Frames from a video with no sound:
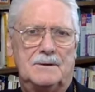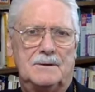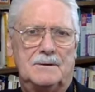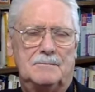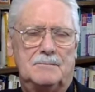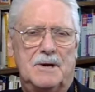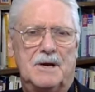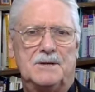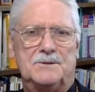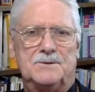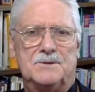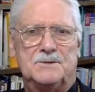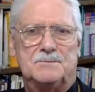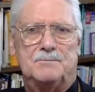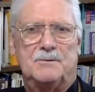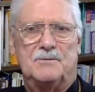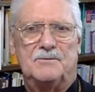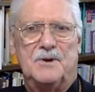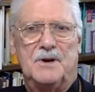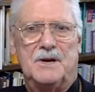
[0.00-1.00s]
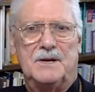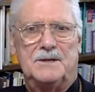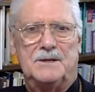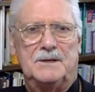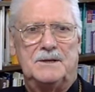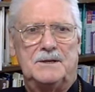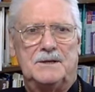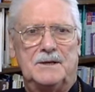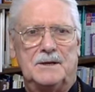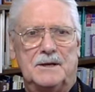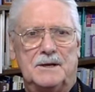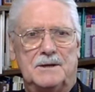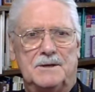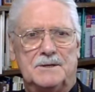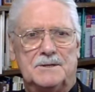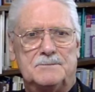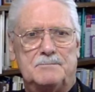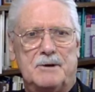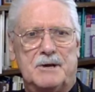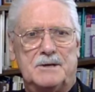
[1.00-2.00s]
might just provide a little
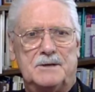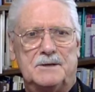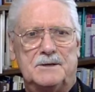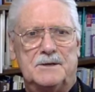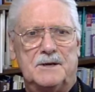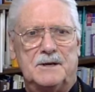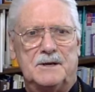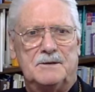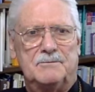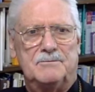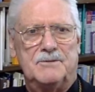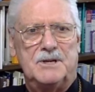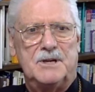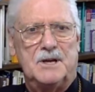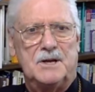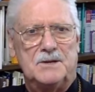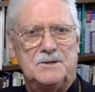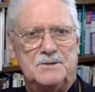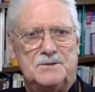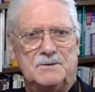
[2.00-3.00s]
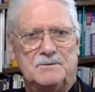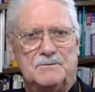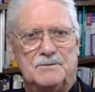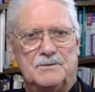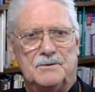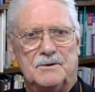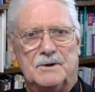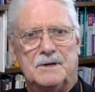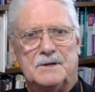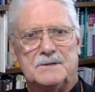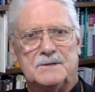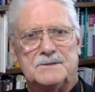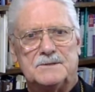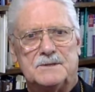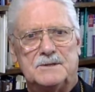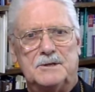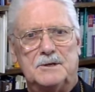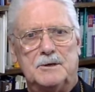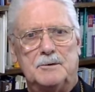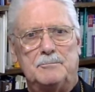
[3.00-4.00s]
unexpected edification for us, a
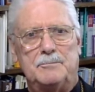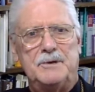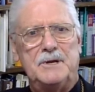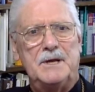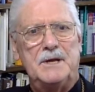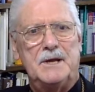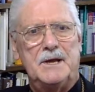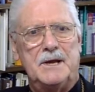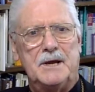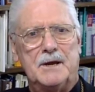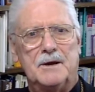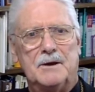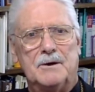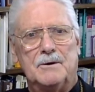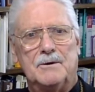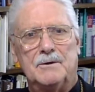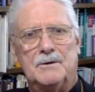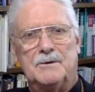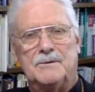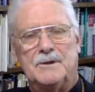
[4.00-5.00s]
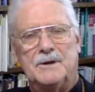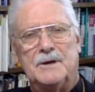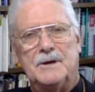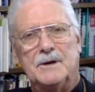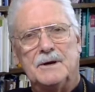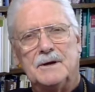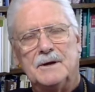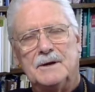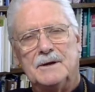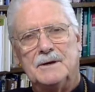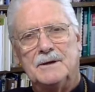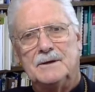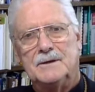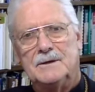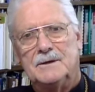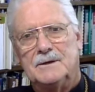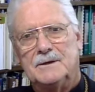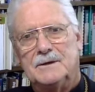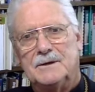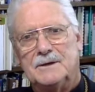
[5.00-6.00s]
little peek here or there
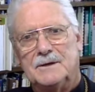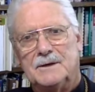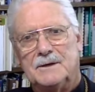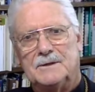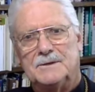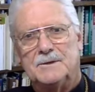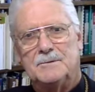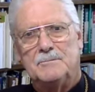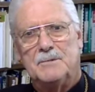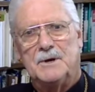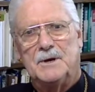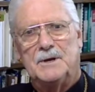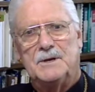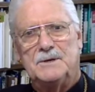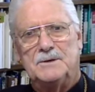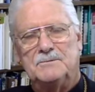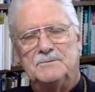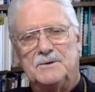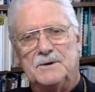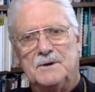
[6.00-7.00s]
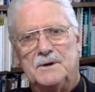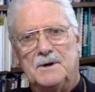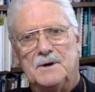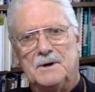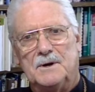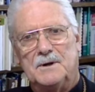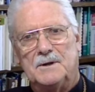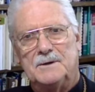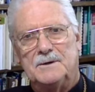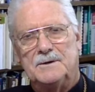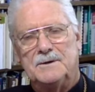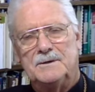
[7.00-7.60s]
at the mind of God.